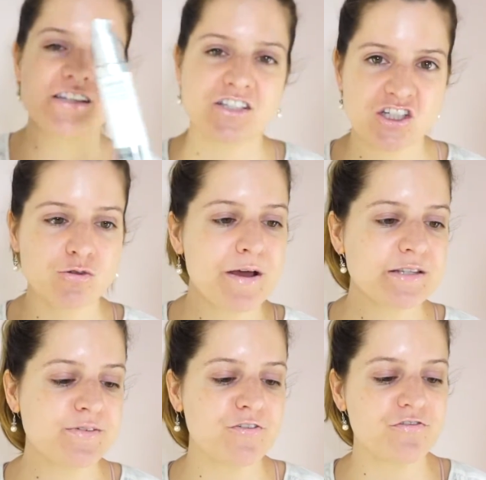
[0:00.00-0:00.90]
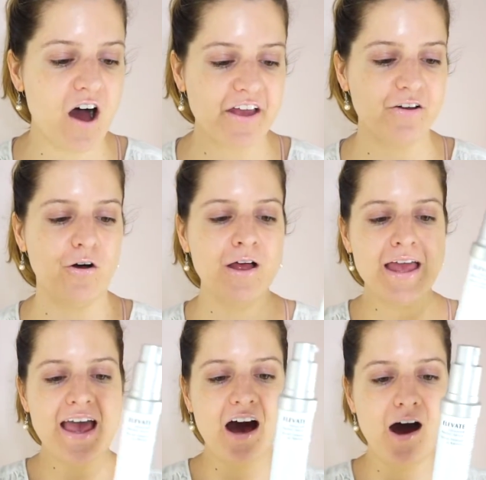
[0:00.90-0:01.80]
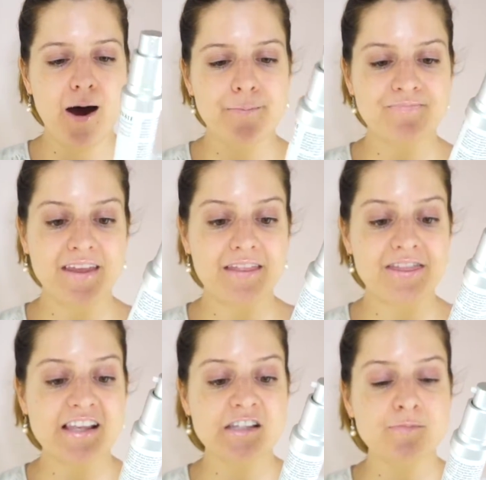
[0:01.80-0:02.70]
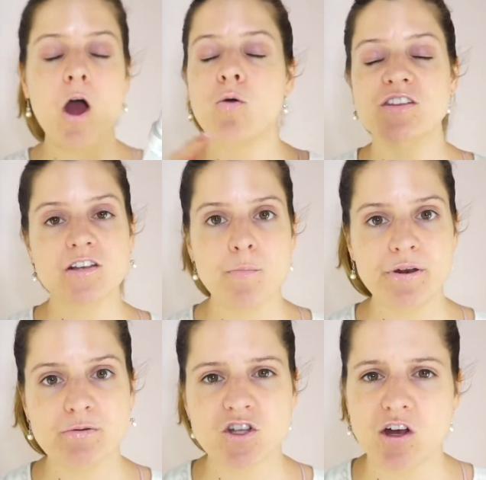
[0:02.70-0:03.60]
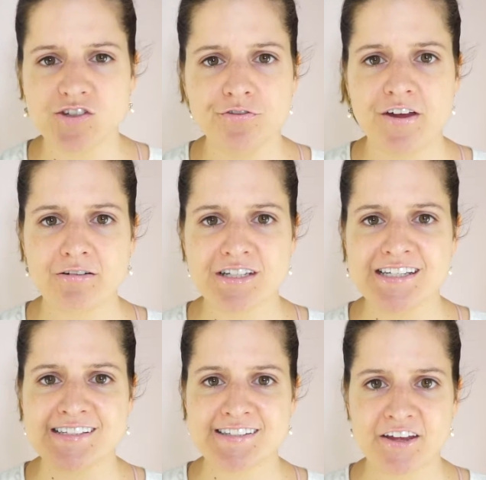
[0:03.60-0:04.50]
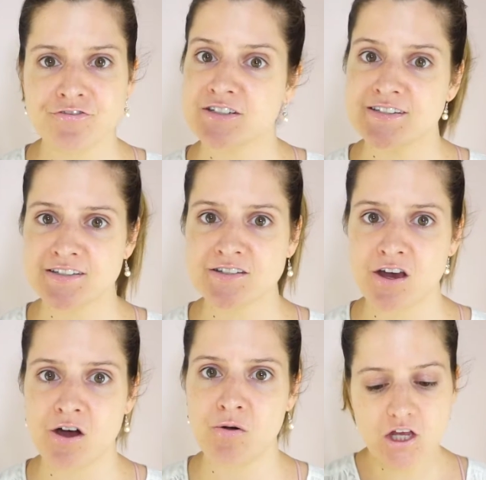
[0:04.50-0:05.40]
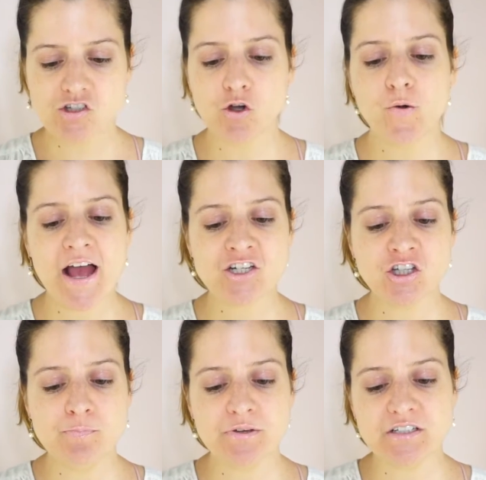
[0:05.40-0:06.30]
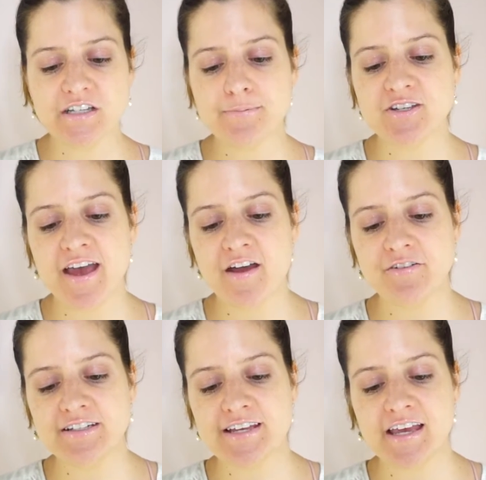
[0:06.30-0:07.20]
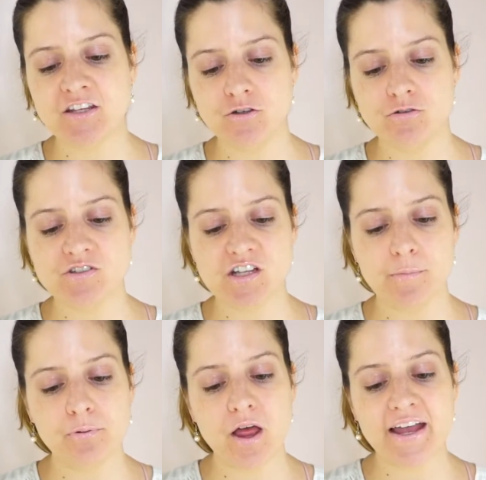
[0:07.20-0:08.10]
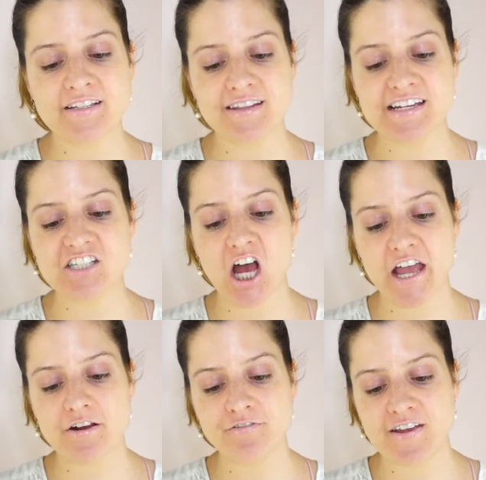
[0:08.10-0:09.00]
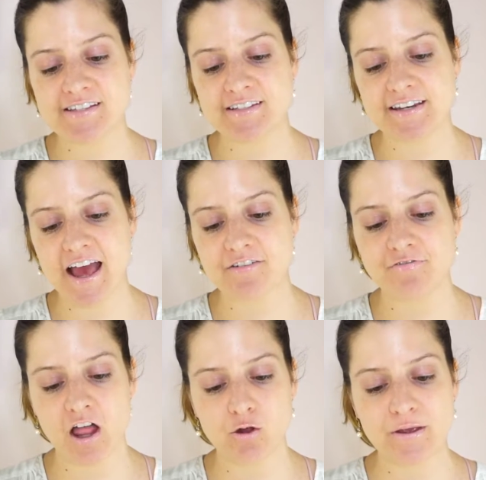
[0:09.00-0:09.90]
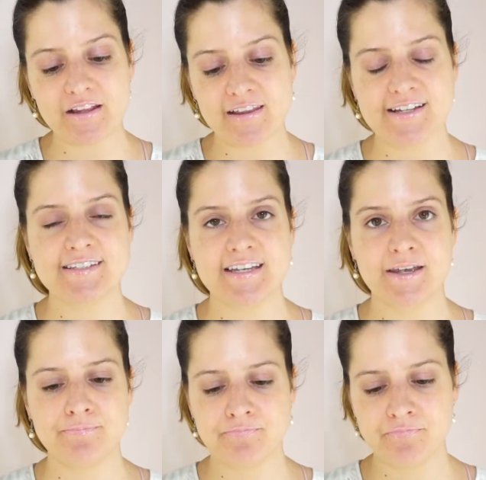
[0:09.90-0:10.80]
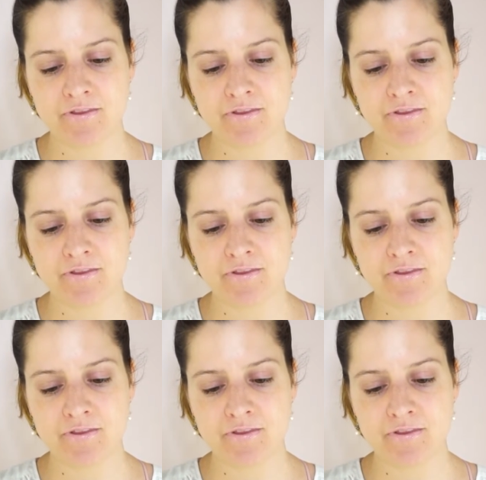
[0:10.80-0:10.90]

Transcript: This just reminds me of a vial. Um, this, oh, this company was also founded in San Francisco. So gradually build up to everyday use, applied to the entire face and neck following cleansing.